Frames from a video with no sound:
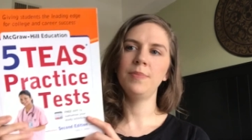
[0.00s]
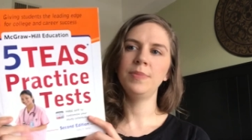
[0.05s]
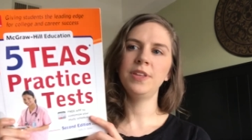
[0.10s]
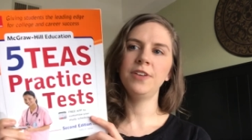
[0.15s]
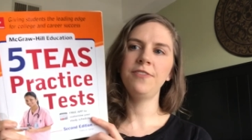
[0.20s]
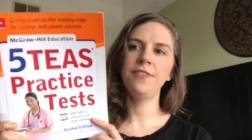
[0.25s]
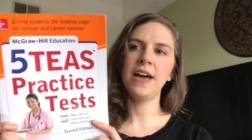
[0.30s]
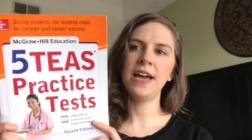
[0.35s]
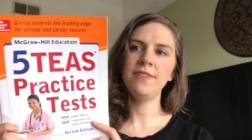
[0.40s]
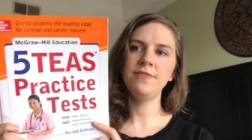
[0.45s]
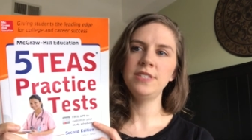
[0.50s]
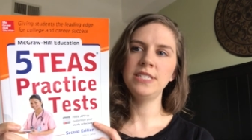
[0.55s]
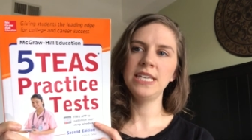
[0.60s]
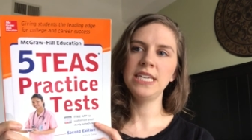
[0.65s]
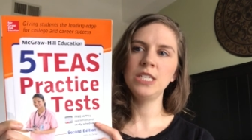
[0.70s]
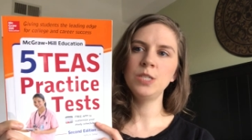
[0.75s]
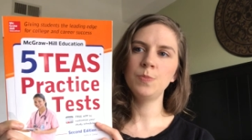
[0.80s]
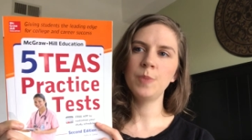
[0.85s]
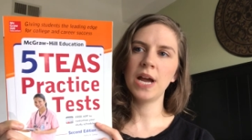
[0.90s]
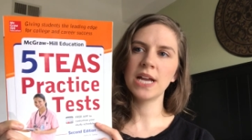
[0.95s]
the 5
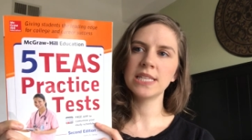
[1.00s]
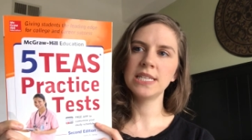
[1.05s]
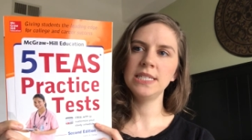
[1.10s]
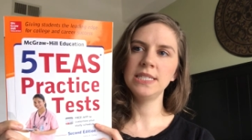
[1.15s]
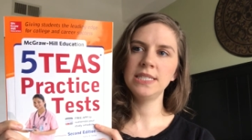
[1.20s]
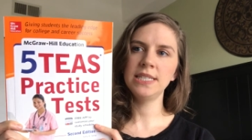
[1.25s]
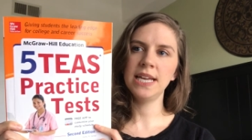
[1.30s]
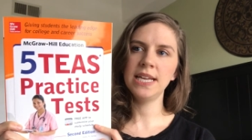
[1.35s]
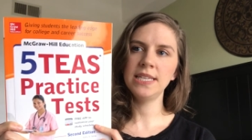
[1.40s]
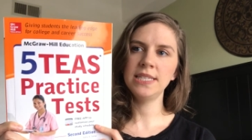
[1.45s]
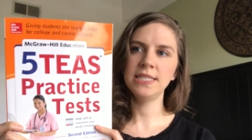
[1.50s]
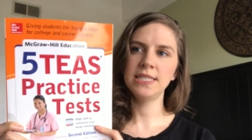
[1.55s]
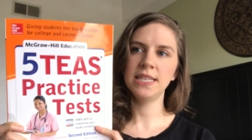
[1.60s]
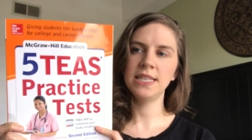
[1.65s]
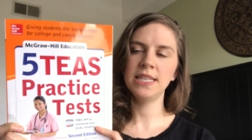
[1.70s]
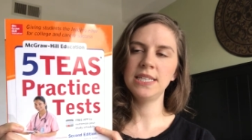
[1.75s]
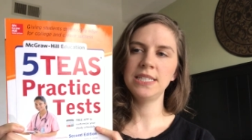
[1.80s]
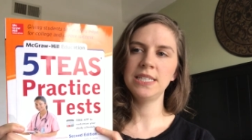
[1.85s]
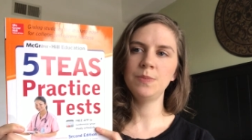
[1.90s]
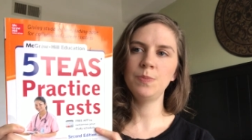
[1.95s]
TEAS practice tests,
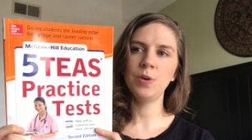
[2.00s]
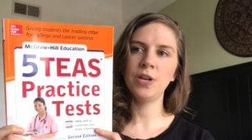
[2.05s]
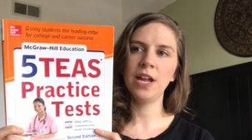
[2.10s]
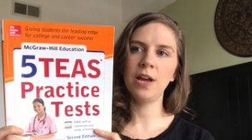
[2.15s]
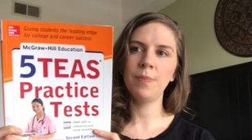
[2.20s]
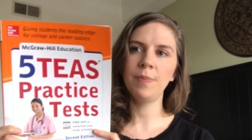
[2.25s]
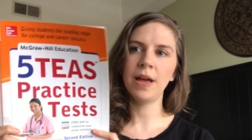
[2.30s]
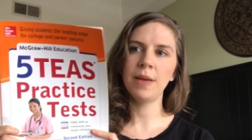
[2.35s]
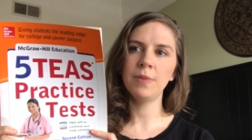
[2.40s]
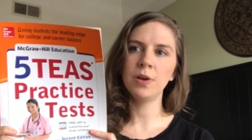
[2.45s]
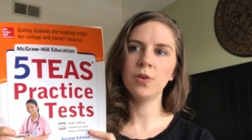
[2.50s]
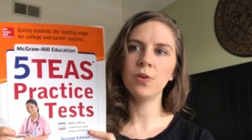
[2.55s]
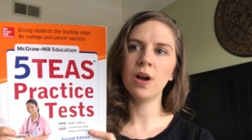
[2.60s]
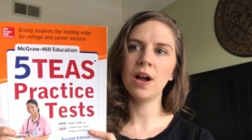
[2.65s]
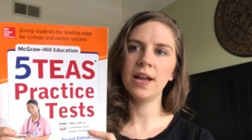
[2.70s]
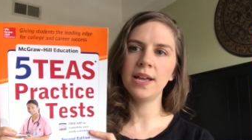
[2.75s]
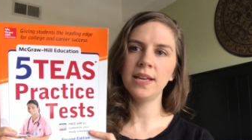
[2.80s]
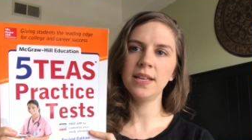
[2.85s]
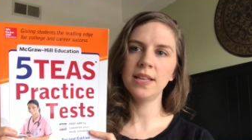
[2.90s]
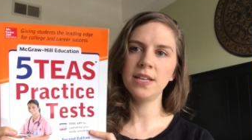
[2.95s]
and this is put out by
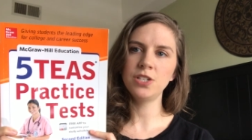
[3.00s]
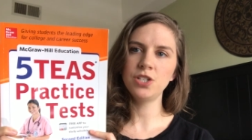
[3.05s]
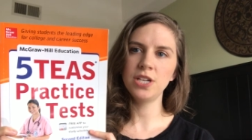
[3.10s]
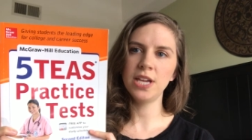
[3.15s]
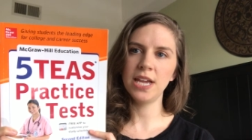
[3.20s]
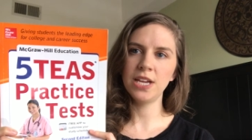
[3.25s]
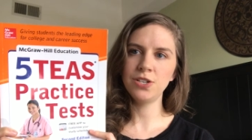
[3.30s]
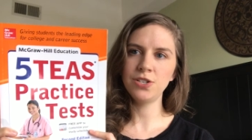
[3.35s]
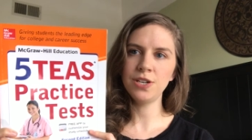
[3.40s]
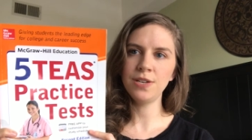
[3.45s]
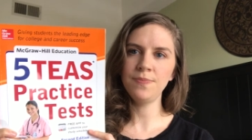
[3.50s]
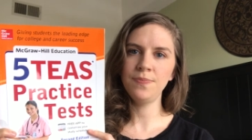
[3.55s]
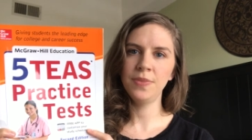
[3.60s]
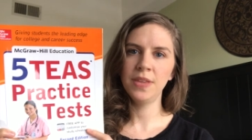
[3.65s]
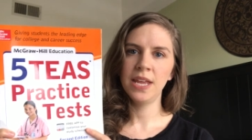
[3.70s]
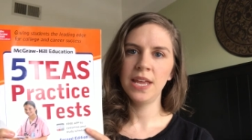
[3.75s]
McGraw-Hill Education.